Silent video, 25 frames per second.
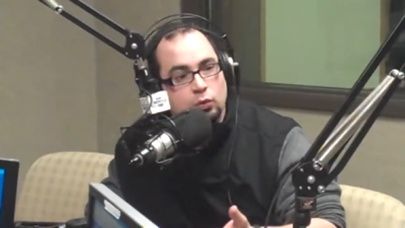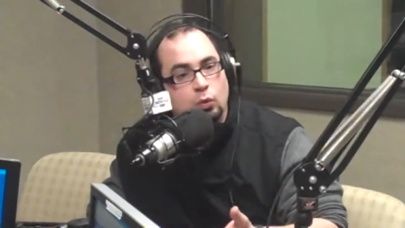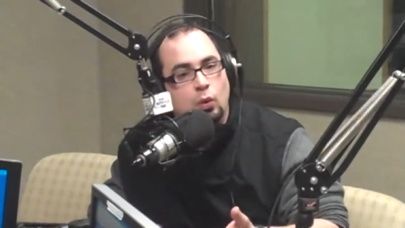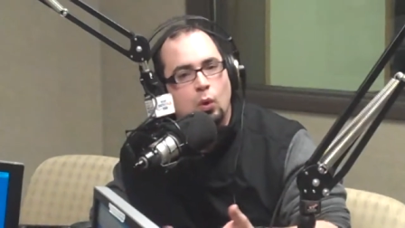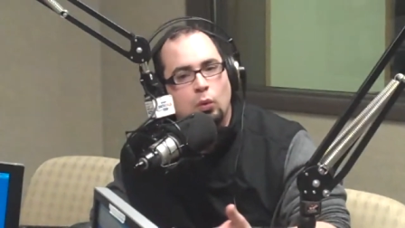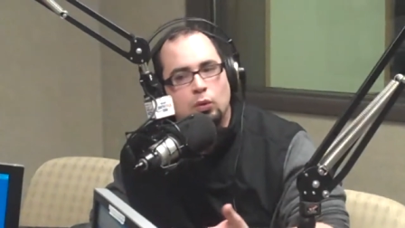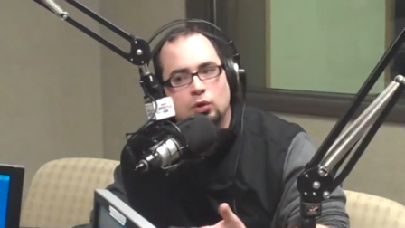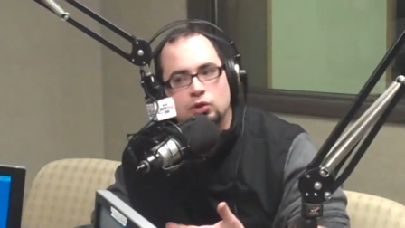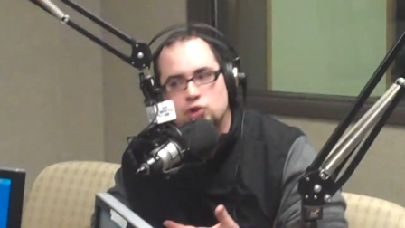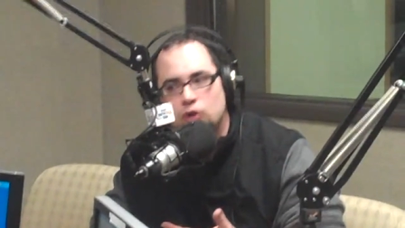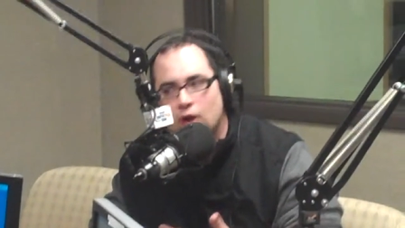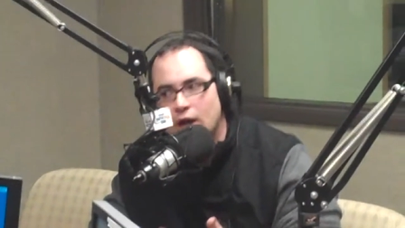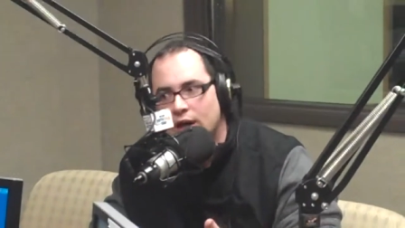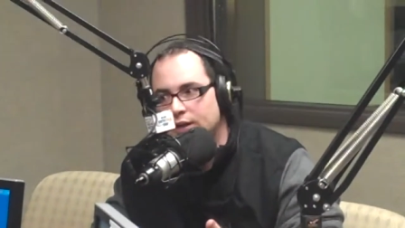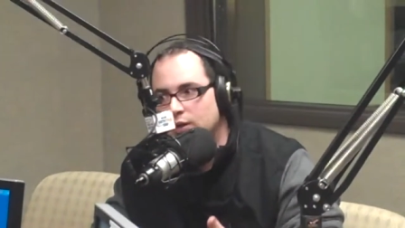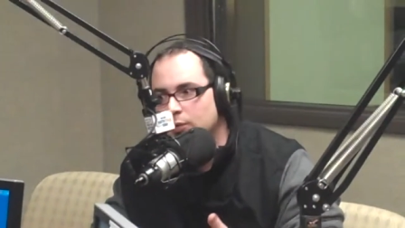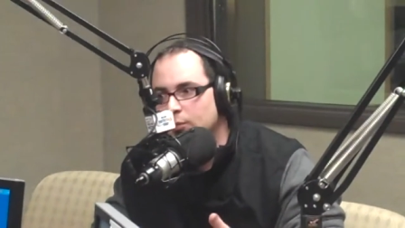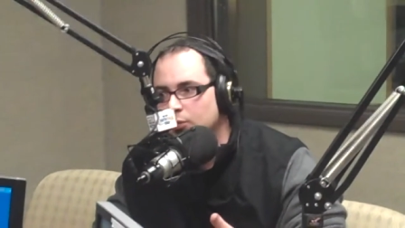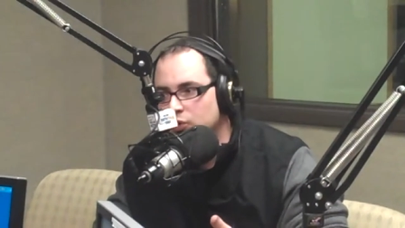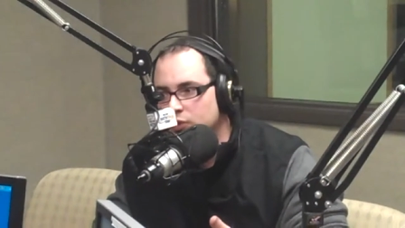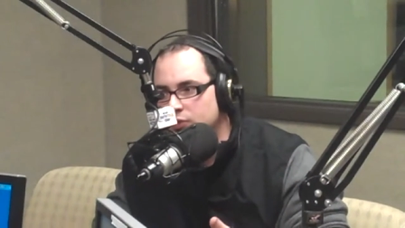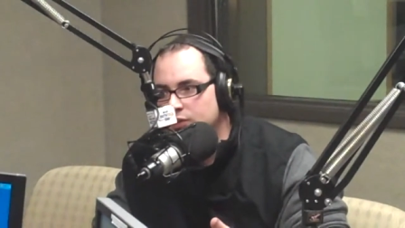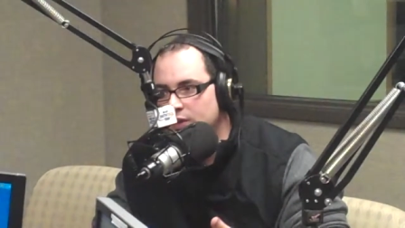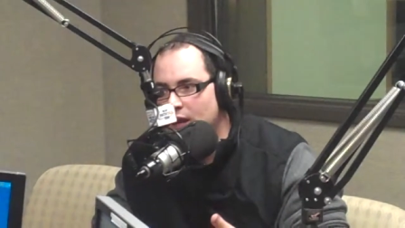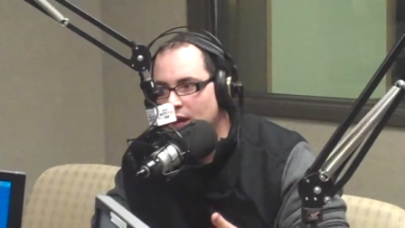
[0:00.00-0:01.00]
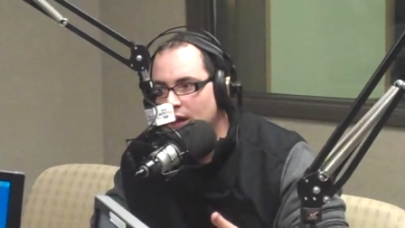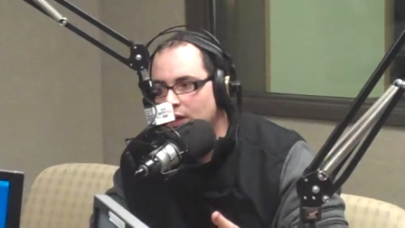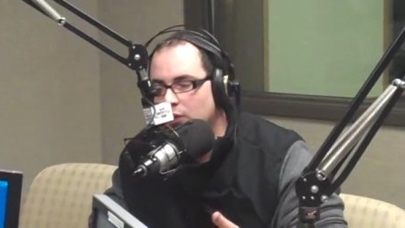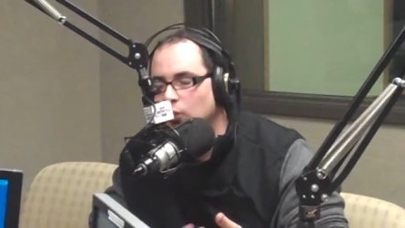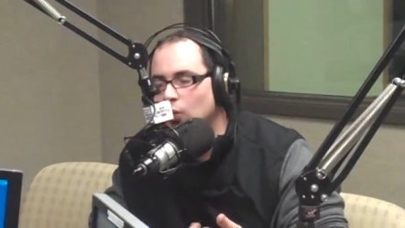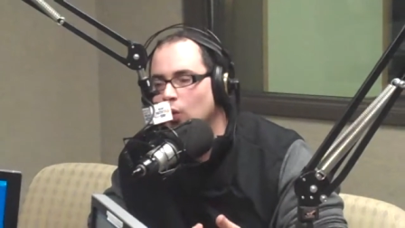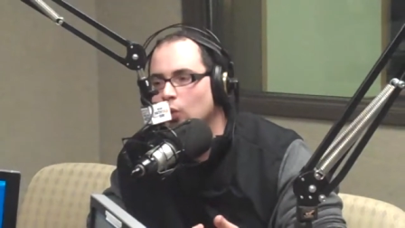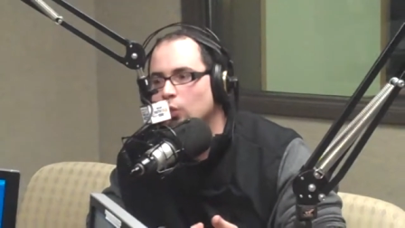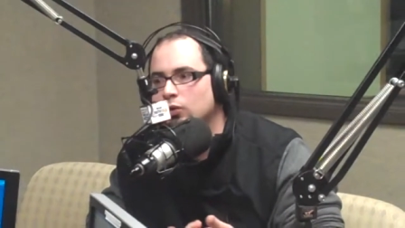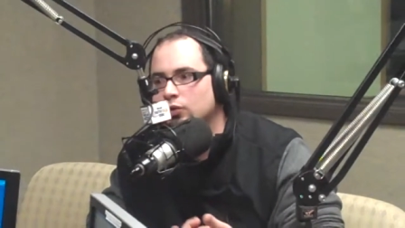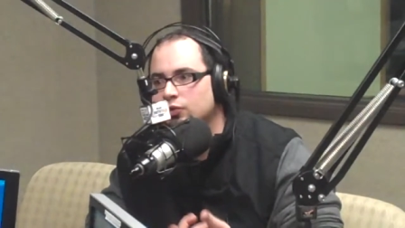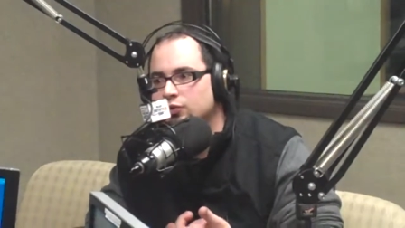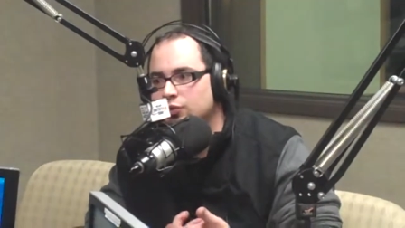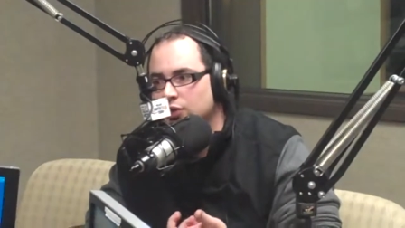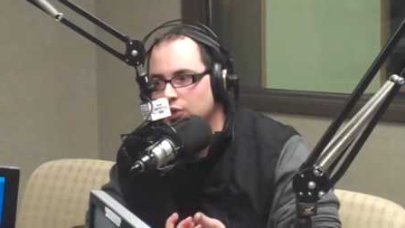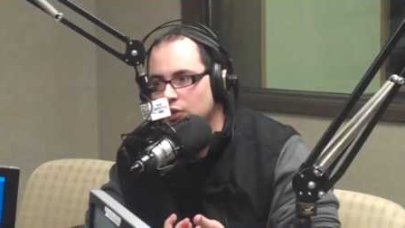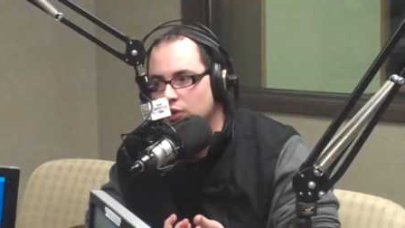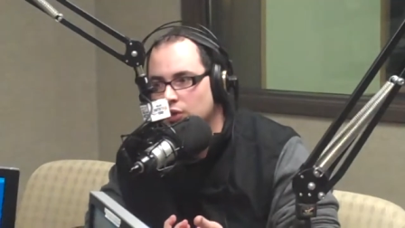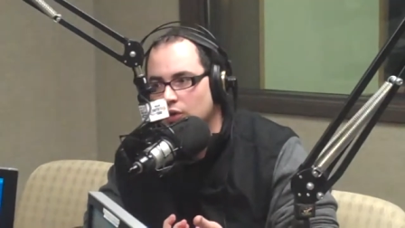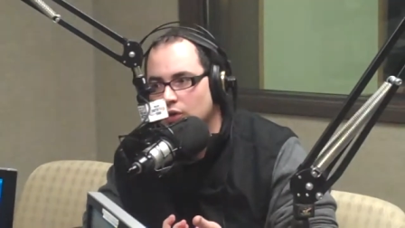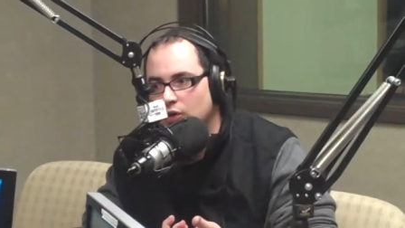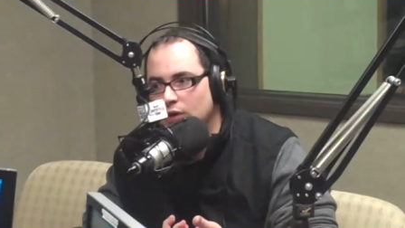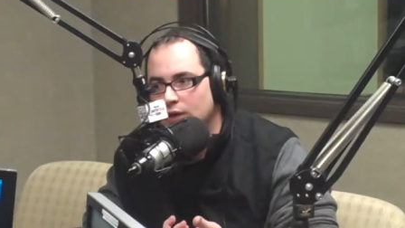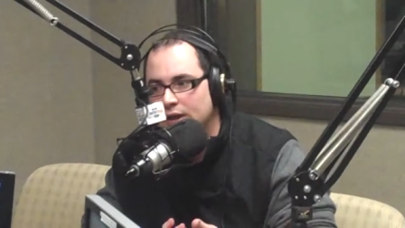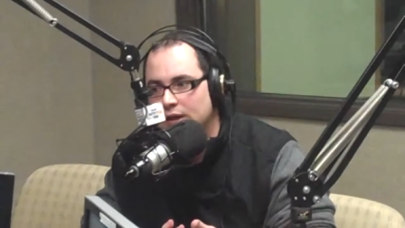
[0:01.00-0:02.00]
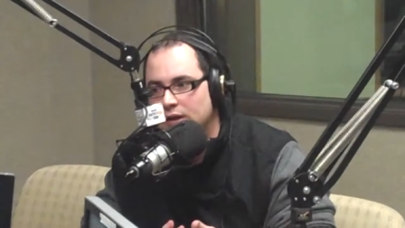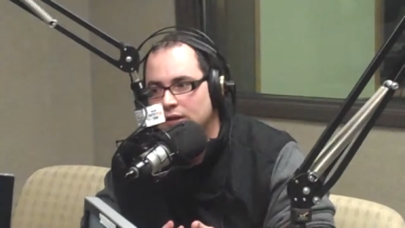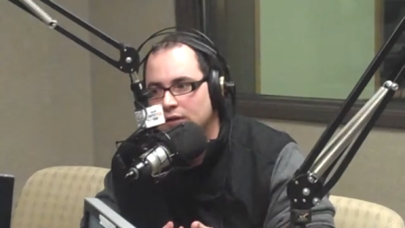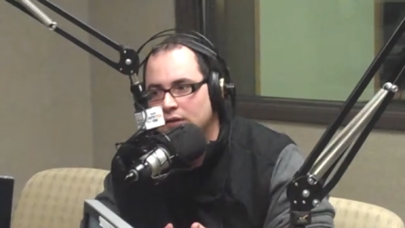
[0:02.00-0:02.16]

what we're trying to protect, what we're securing,